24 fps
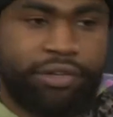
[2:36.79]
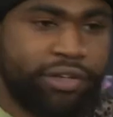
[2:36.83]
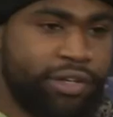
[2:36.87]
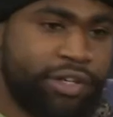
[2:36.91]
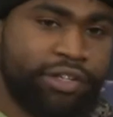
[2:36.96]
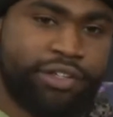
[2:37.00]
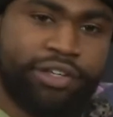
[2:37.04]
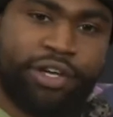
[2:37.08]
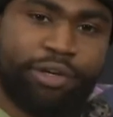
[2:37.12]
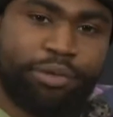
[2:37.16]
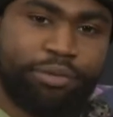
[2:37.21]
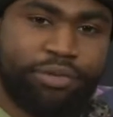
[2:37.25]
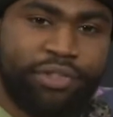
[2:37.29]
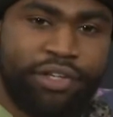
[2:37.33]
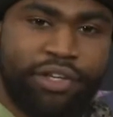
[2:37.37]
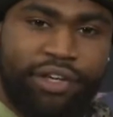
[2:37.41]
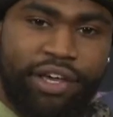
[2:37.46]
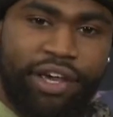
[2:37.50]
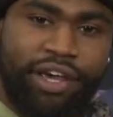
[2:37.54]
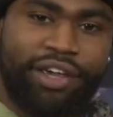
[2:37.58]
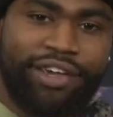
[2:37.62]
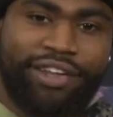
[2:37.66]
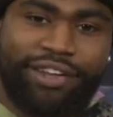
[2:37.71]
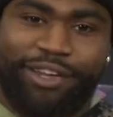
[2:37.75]
here comes
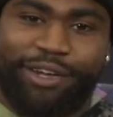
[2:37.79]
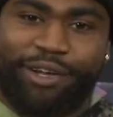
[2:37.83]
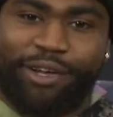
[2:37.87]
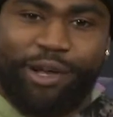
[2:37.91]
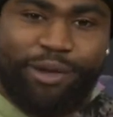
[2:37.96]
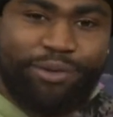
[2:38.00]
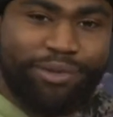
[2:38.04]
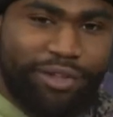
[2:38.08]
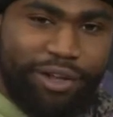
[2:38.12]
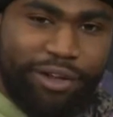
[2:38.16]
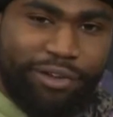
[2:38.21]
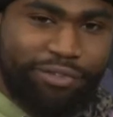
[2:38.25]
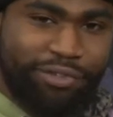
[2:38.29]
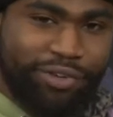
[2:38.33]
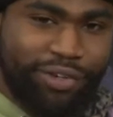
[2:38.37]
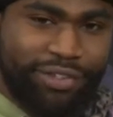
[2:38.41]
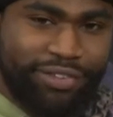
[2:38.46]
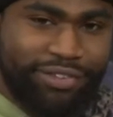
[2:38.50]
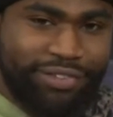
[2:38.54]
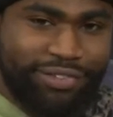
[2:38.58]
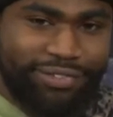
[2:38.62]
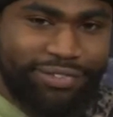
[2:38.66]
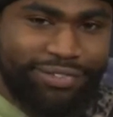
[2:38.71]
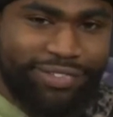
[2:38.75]
TK, and here comes the
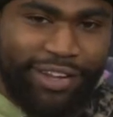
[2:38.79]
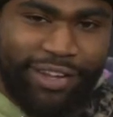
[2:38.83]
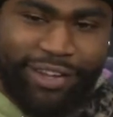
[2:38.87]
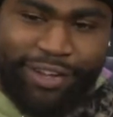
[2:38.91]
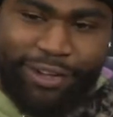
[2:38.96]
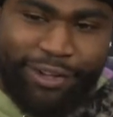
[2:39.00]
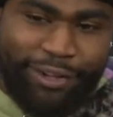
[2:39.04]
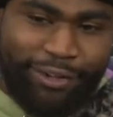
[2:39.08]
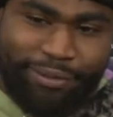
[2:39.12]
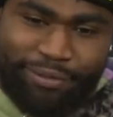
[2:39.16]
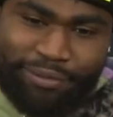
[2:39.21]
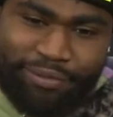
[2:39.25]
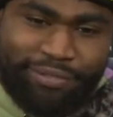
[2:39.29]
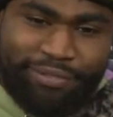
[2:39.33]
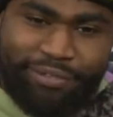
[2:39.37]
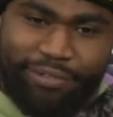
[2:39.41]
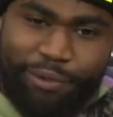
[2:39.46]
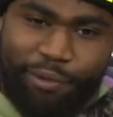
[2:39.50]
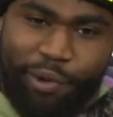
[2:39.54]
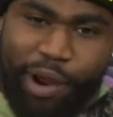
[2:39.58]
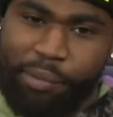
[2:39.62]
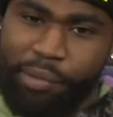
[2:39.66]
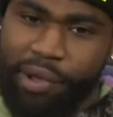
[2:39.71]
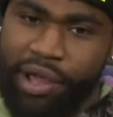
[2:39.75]
offense
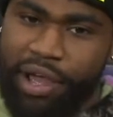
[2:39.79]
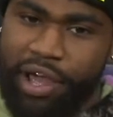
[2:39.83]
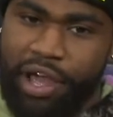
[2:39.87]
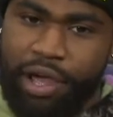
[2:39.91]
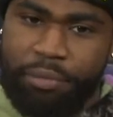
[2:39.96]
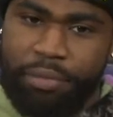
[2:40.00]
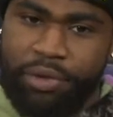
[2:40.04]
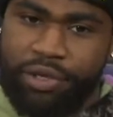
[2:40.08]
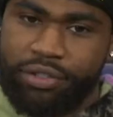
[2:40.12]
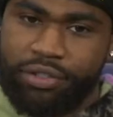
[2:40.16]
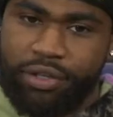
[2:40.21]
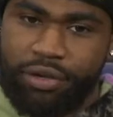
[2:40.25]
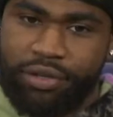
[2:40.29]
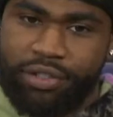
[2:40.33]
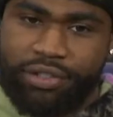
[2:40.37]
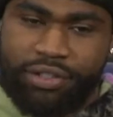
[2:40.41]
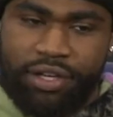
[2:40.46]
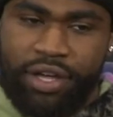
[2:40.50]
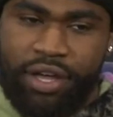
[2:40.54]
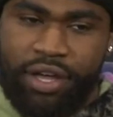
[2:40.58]
right behind me. So